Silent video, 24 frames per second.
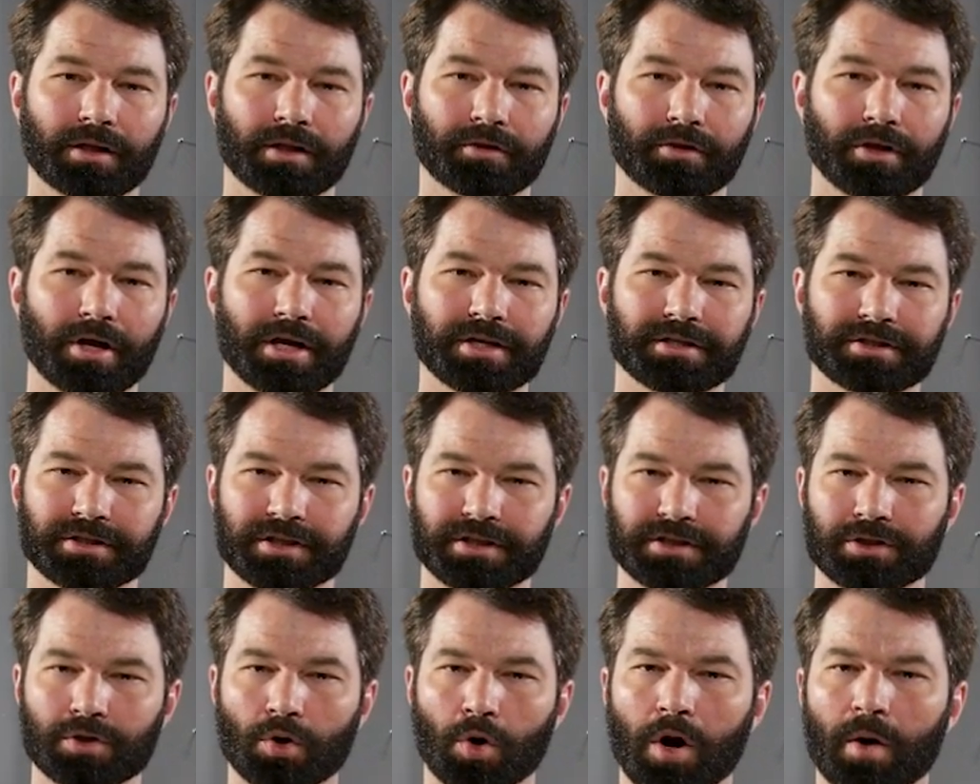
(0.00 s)
Thus
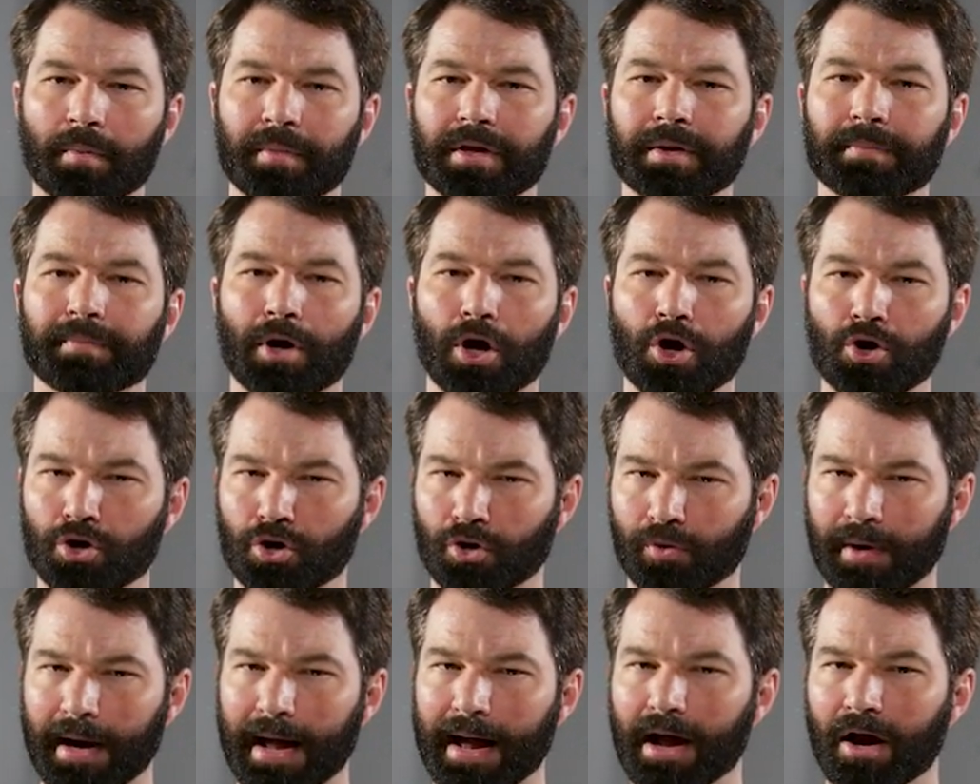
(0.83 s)
does Norman poke
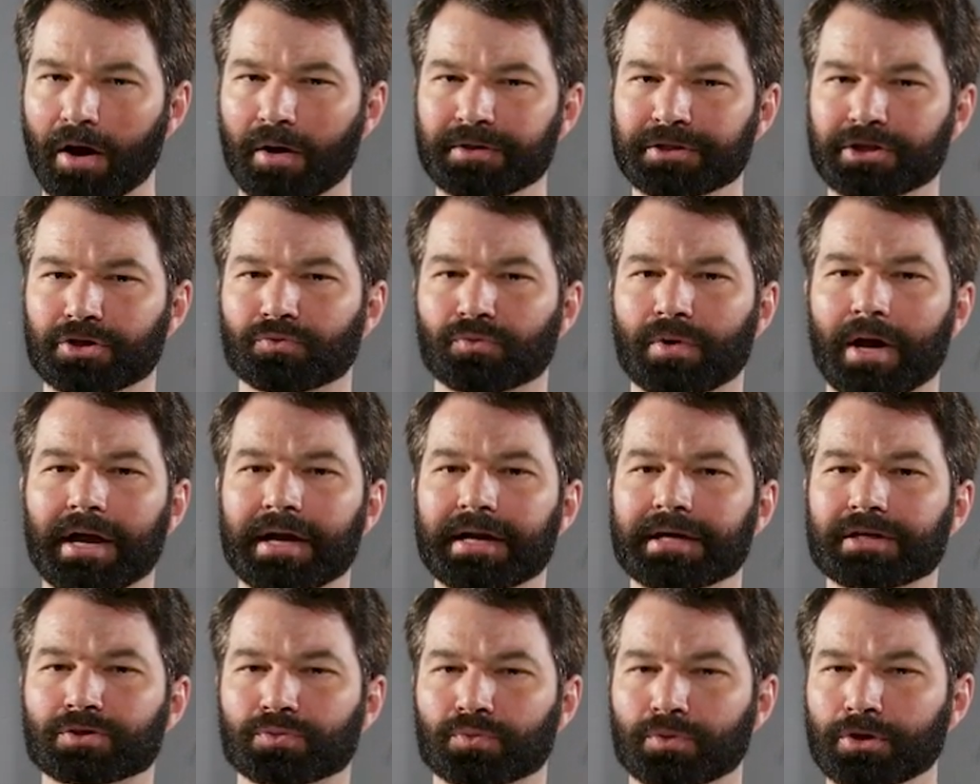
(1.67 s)
around in
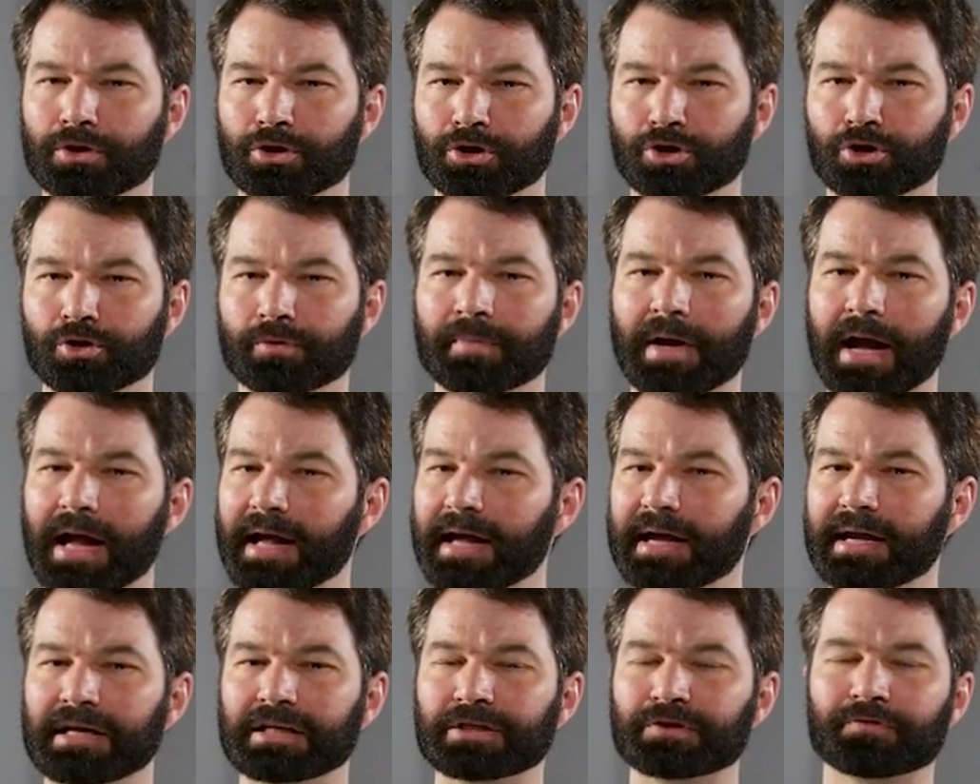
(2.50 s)
Ray's room
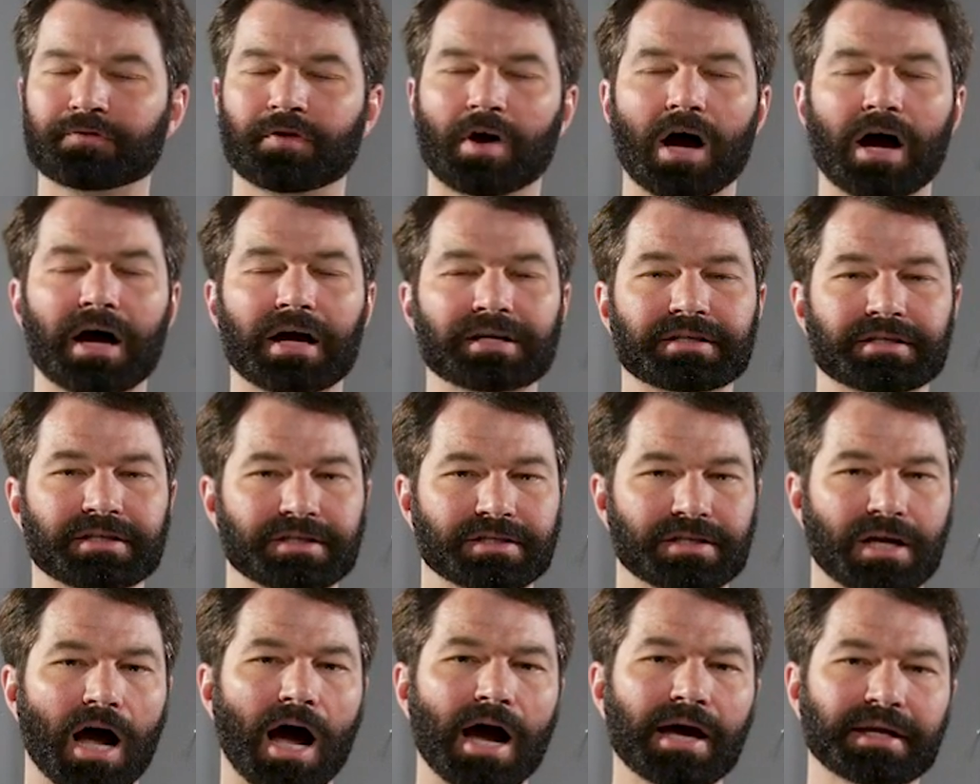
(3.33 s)
and find
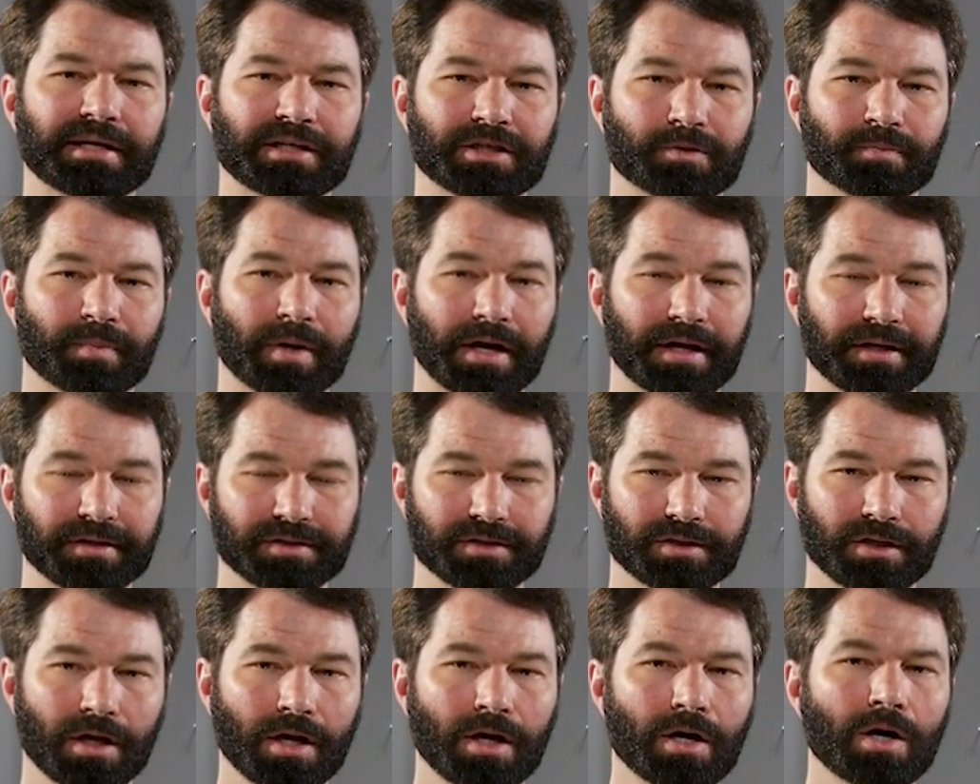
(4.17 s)
his hiding
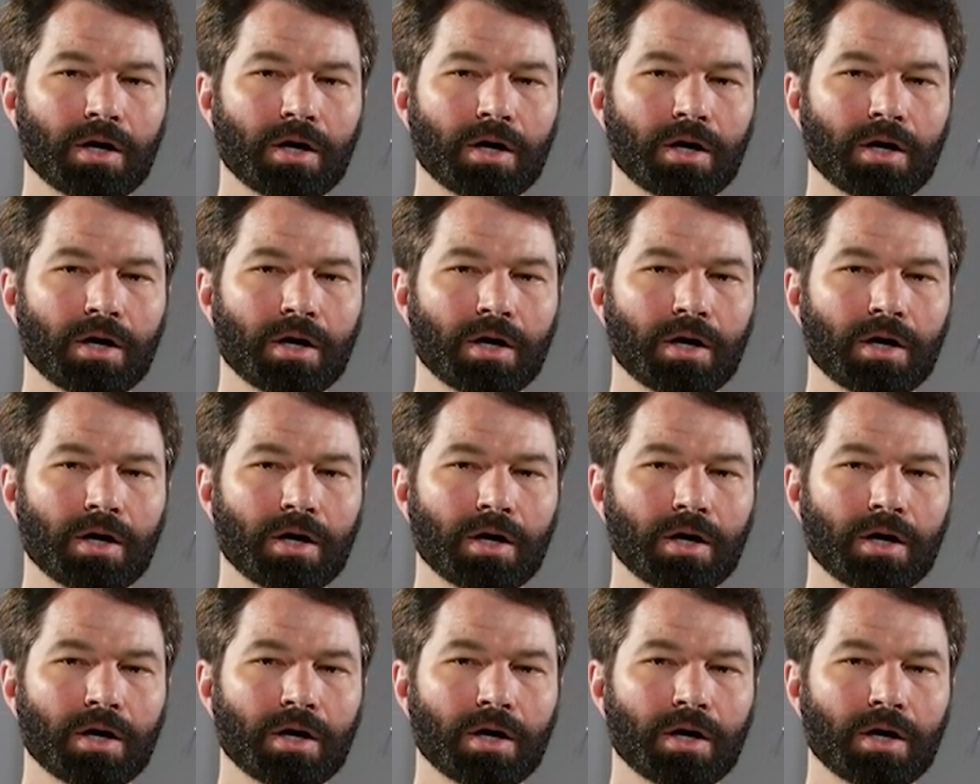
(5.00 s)
space.